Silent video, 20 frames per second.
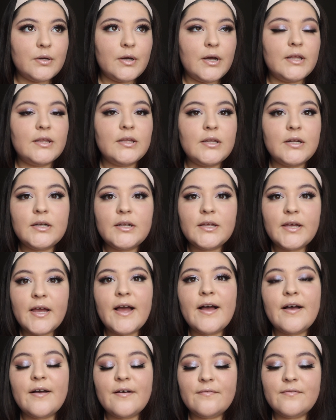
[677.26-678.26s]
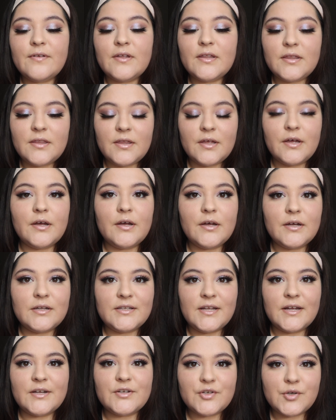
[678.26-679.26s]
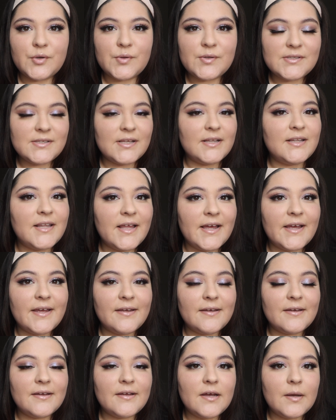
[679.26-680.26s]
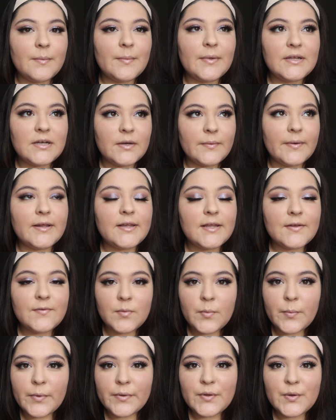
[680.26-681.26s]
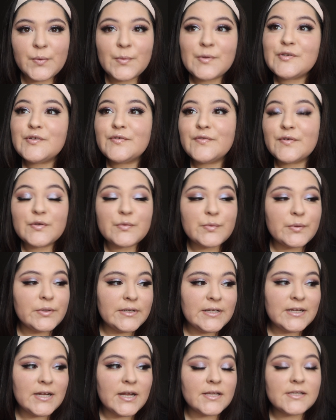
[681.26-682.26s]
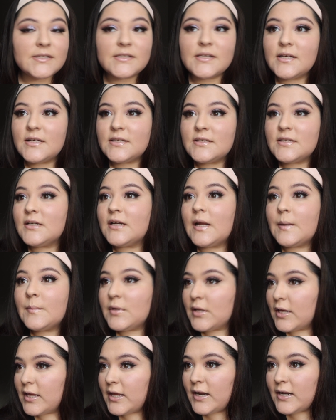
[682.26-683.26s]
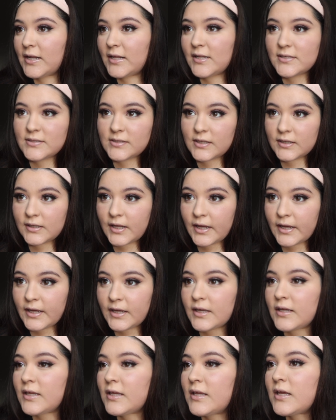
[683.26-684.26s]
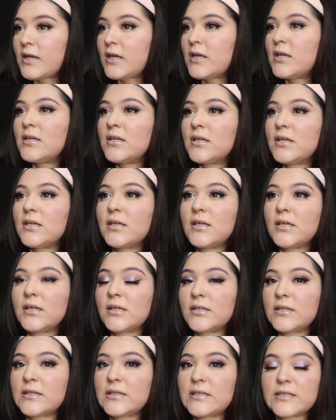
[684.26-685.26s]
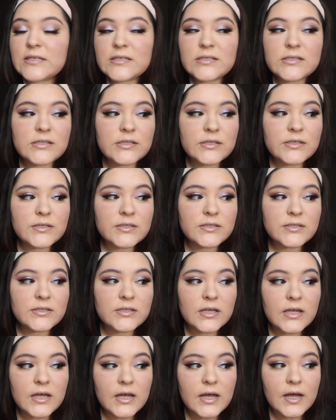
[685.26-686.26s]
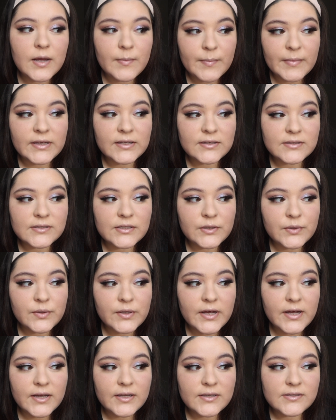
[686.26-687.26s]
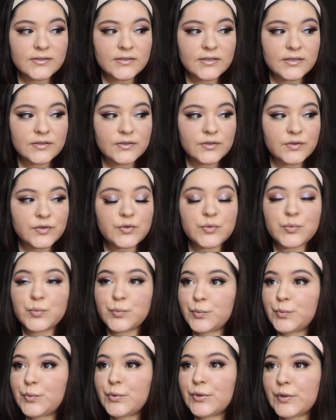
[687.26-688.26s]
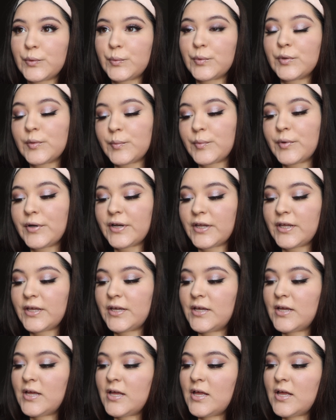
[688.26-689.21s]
I literally have the natural sunlight coming directly from my window, which feels really nice because I'm looking at it in the sunlight, and this looks amazing, you guys. This looks really pretty.